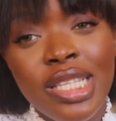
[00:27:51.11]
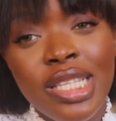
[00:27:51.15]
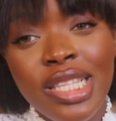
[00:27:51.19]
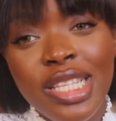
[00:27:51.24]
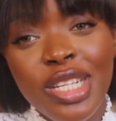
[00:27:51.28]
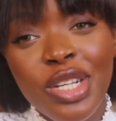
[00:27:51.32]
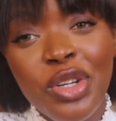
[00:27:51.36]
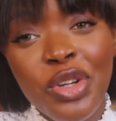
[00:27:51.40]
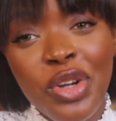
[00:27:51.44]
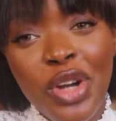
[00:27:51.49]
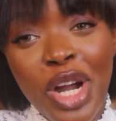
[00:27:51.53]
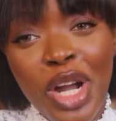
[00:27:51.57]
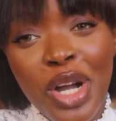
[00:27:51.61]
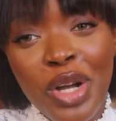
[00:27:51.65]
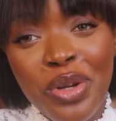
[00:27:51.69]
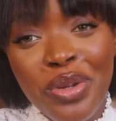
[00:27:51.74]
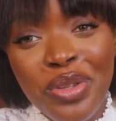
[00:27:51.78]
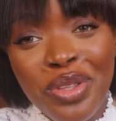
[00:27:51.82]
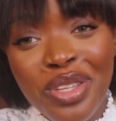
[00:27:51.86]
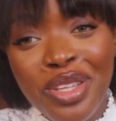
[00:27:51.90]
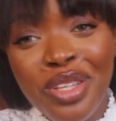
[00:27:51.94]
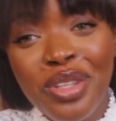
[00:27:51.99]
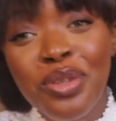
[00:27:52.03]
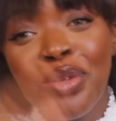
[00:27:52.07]
The Crown.
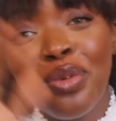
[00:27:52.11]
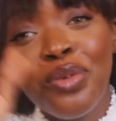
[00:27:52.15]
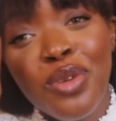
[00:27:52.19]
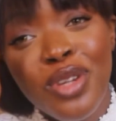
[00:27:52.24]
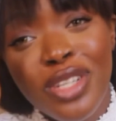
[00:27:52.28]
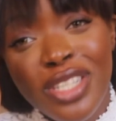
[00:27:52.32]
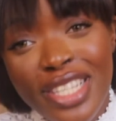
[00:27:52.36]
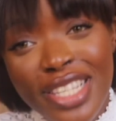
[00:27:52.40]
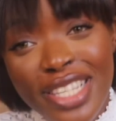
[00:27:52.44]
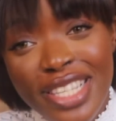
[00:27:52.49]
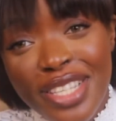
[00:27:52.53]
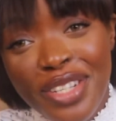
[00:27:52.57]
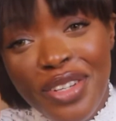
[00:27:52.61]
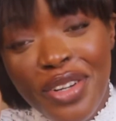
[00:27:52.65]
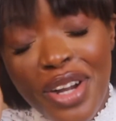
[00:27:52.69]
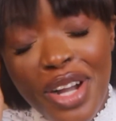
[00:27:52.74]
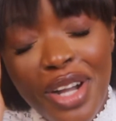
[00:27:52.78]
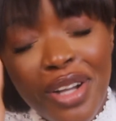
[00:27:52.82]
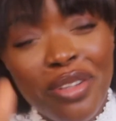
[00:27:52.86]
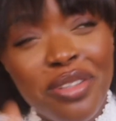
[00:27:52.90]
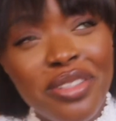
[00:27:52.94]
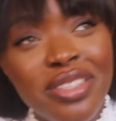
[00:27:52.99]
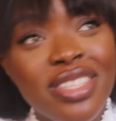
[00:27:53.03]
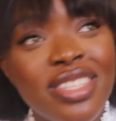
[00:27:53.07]
Who watches The
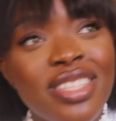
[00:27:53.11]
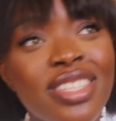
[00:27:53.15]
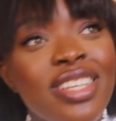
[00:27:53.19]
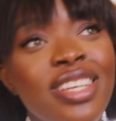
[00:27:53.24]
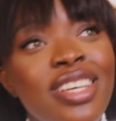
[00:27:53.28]
Crown?